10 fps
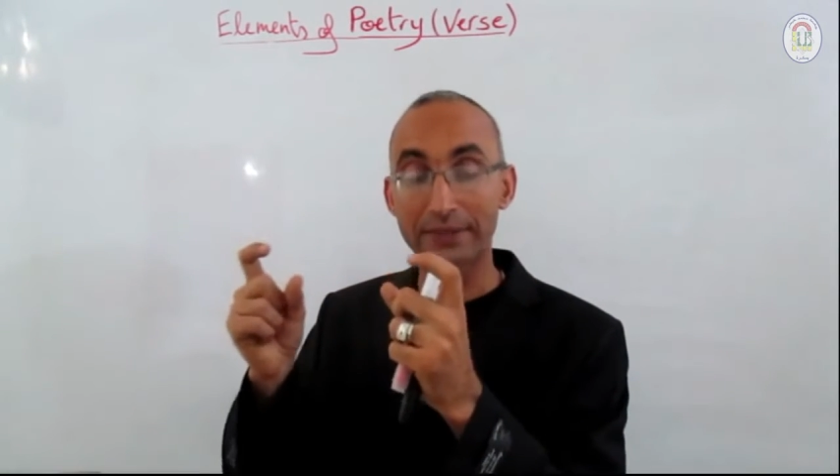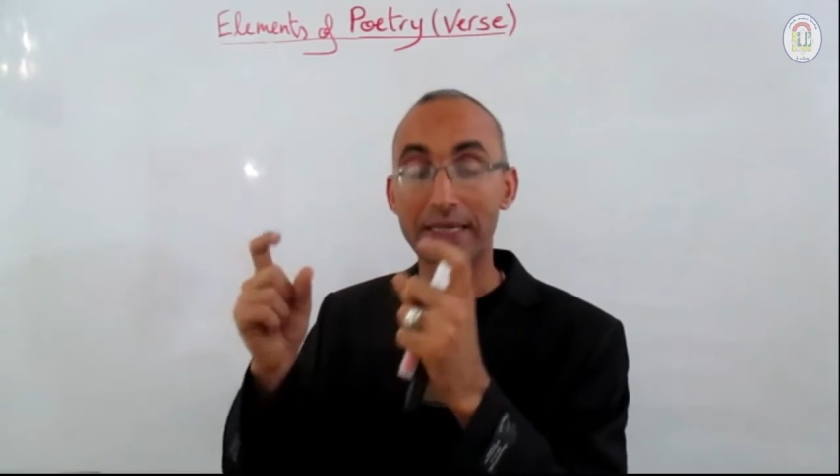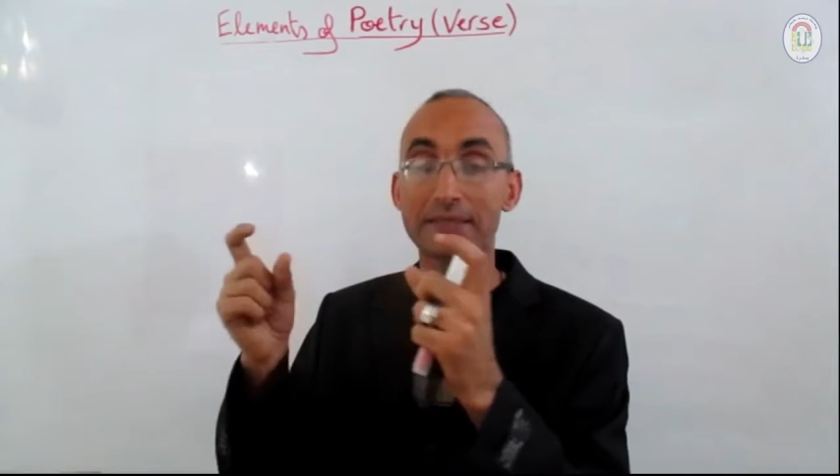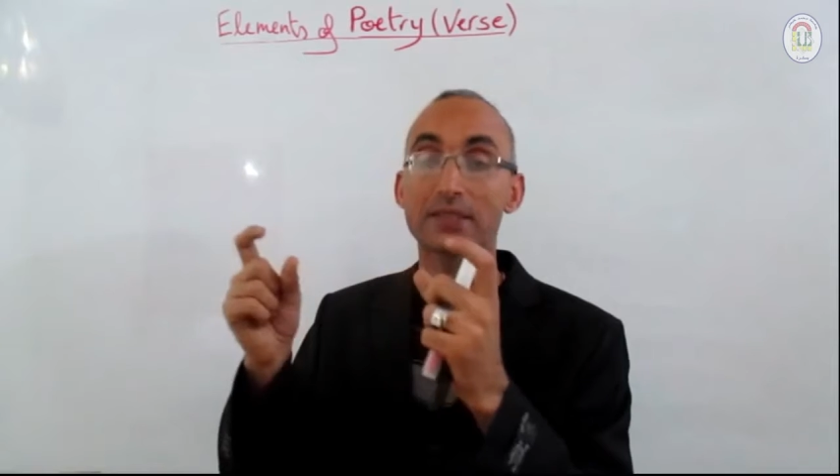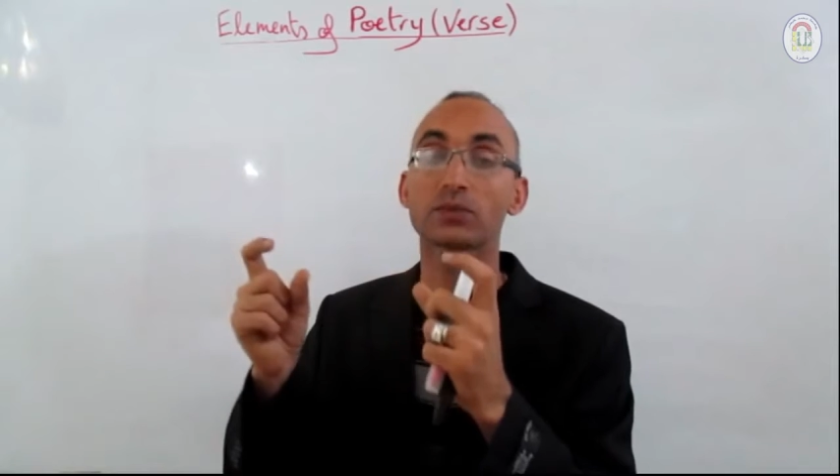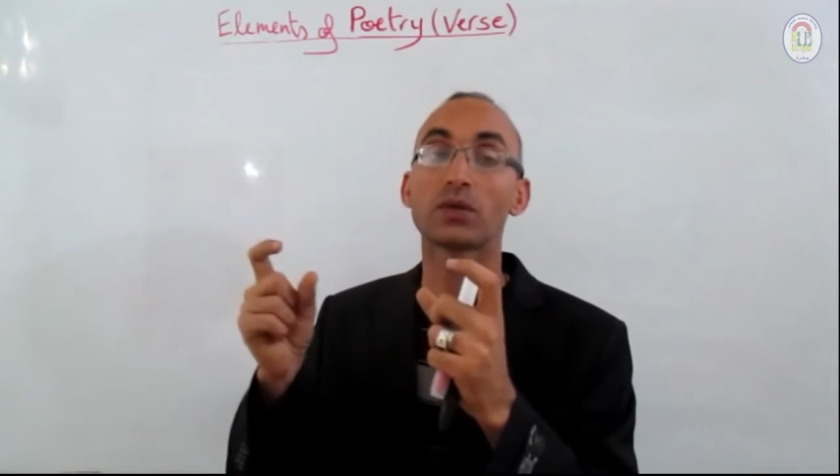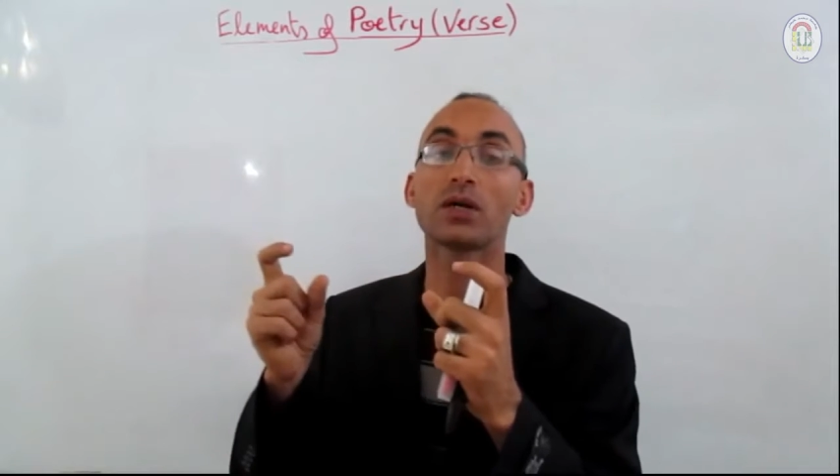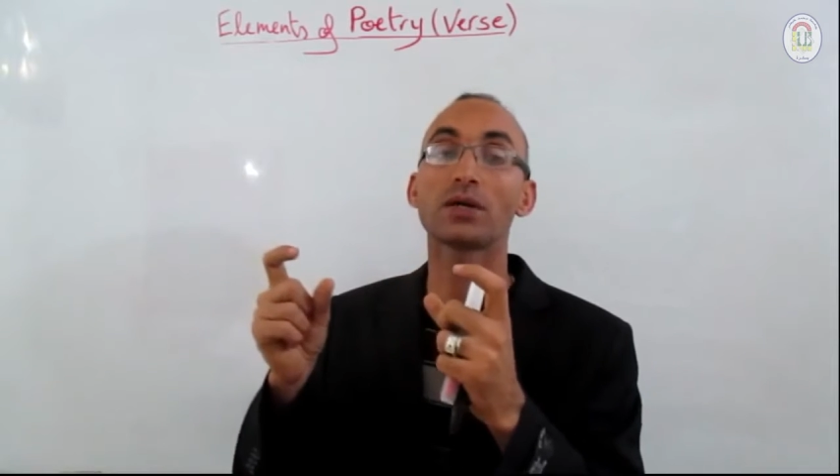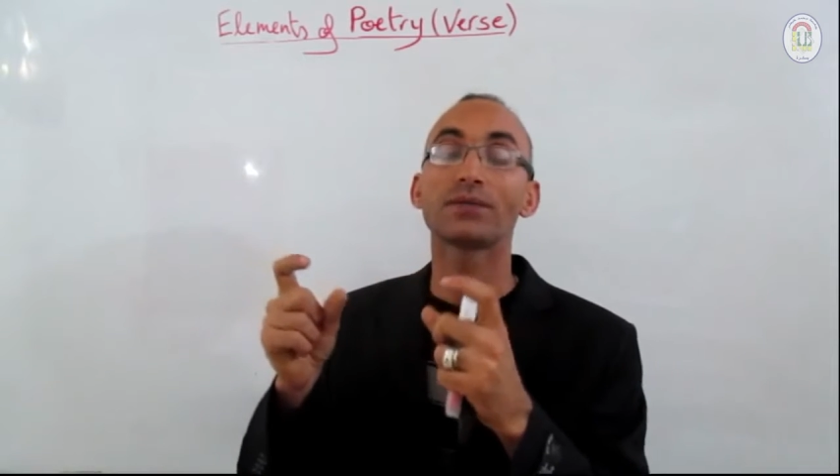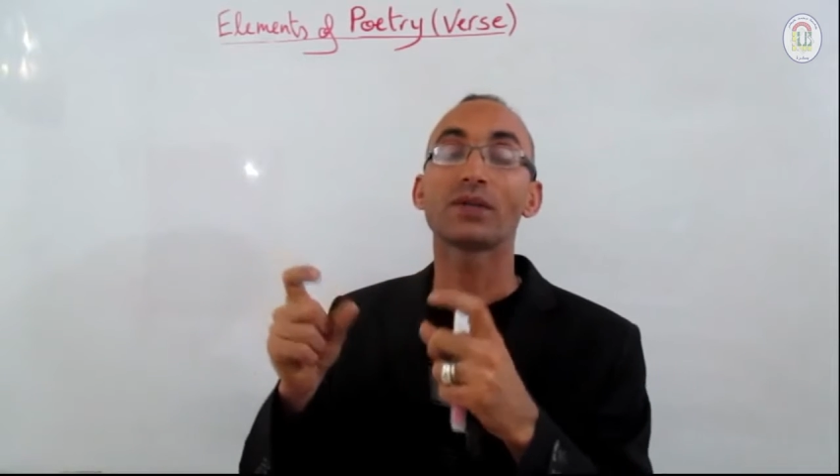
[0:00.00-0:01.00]
and so
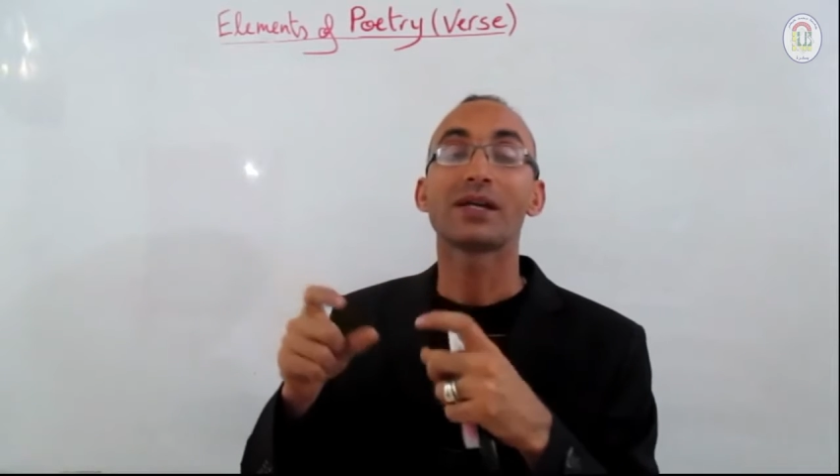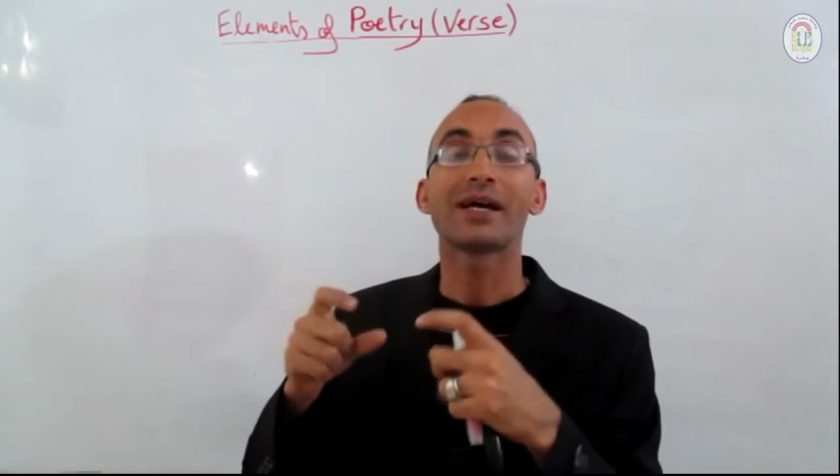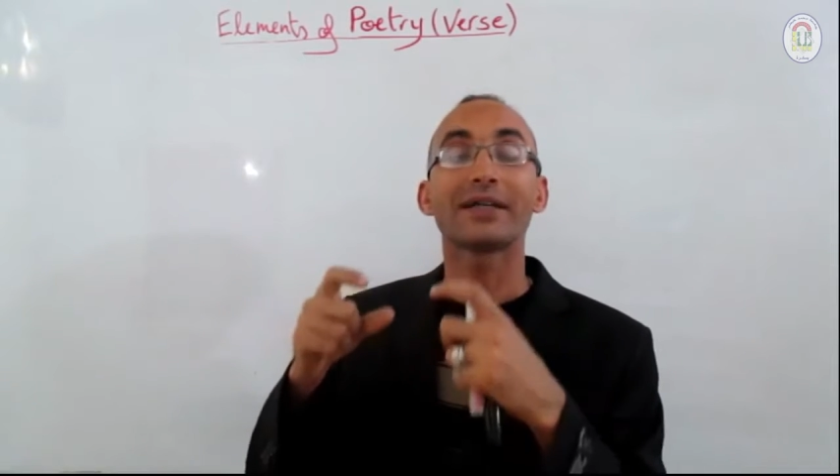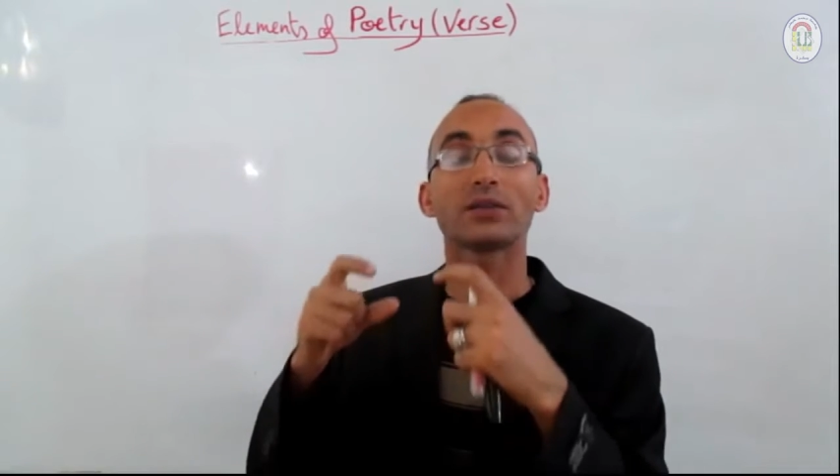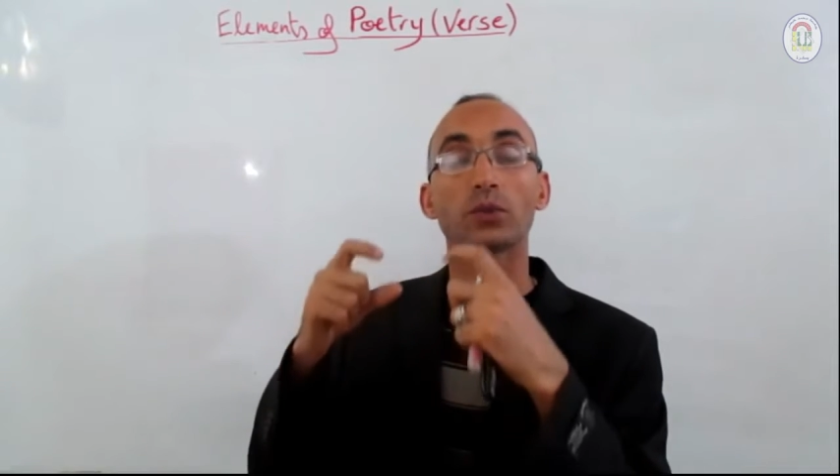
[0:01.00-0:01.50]
on, and